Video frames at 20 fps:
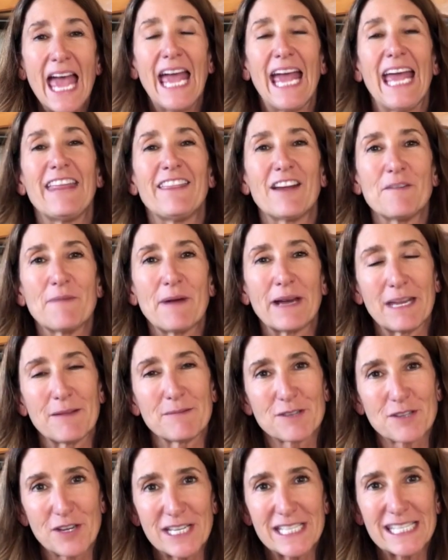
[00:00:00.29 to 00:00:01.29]
Hey there, my name
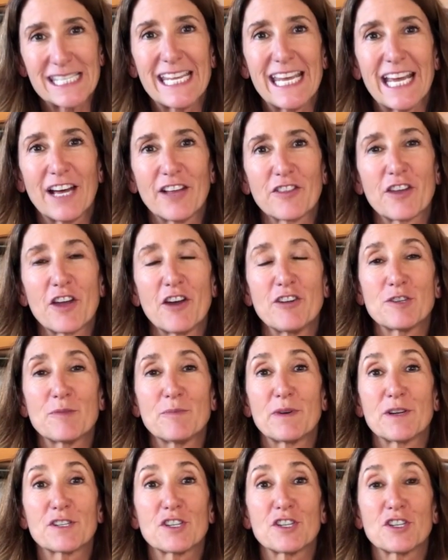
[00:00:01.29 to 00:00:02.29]
is Tracy, health coach and
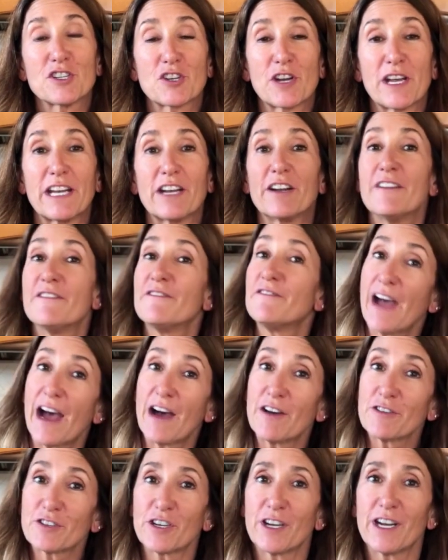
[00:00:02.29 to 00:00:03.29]
personal trainer and
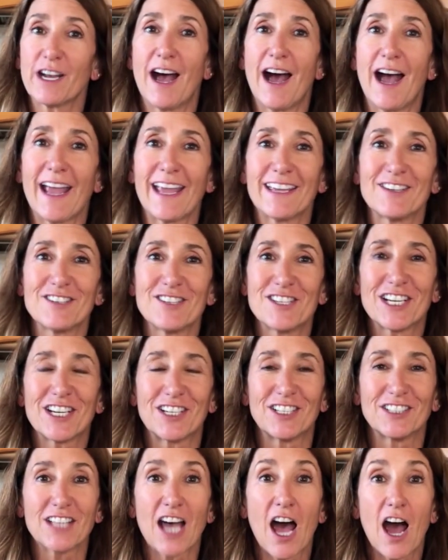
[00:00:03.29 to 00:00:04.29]
founder at
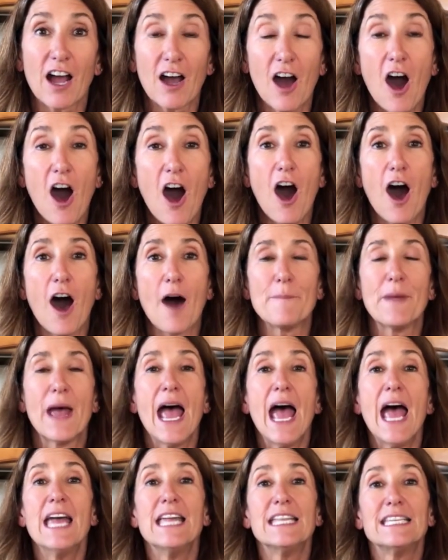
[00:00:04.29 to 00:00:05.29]
highenergygirl.com.
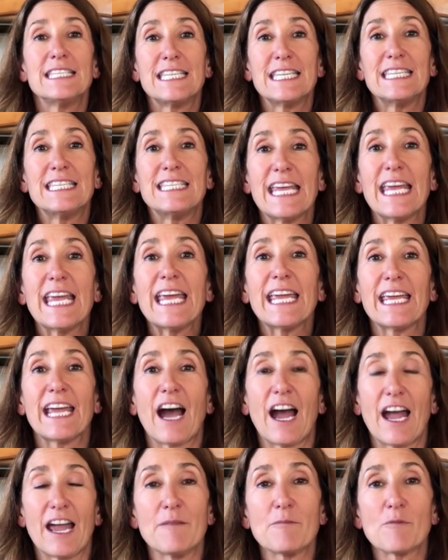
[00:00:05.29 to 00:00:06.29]
Today,
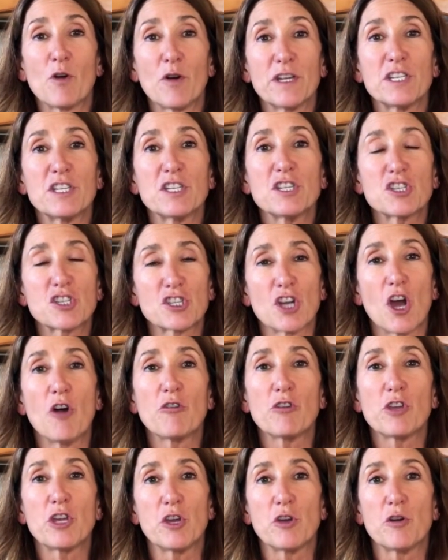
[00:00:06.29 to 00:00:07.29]
I am going to show
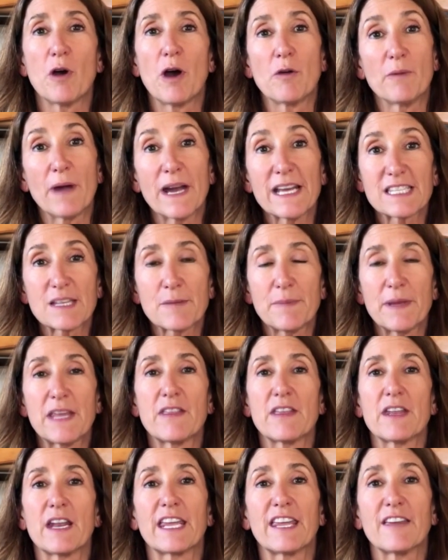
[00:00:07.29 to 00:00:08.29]
you a recipe
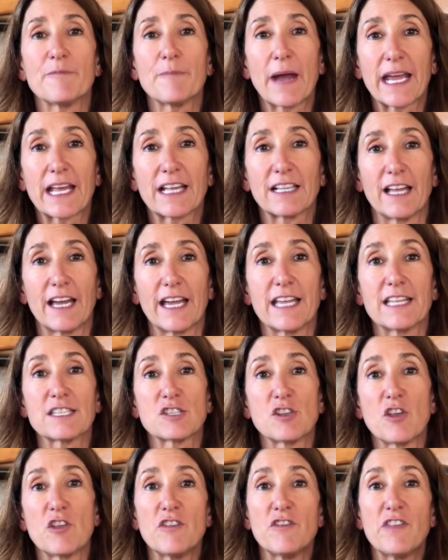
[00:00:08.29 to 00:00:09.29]
that I give my clients
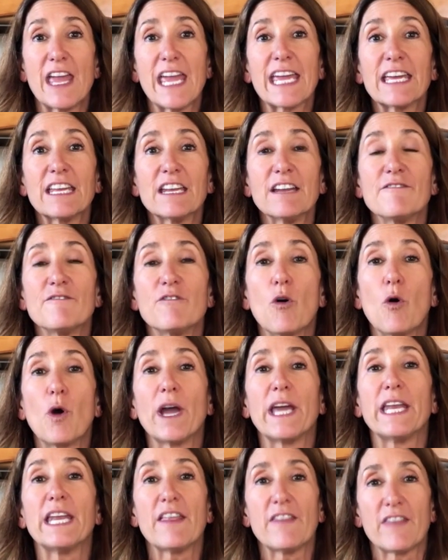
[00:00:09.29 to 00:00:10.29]
so that they can
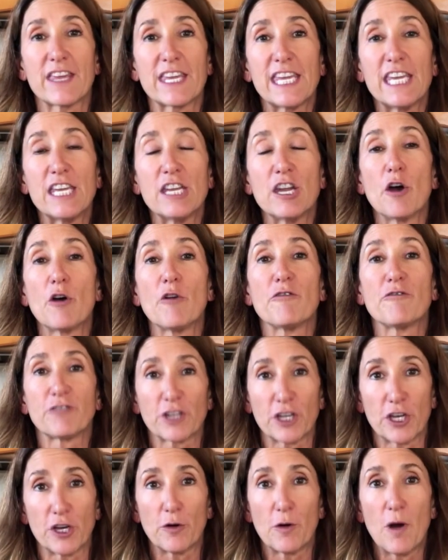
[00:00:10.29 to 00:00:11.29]
avoid the keto
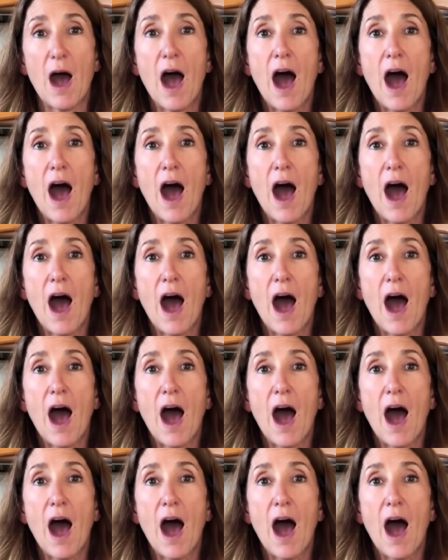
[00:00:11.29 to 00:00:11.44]
flu.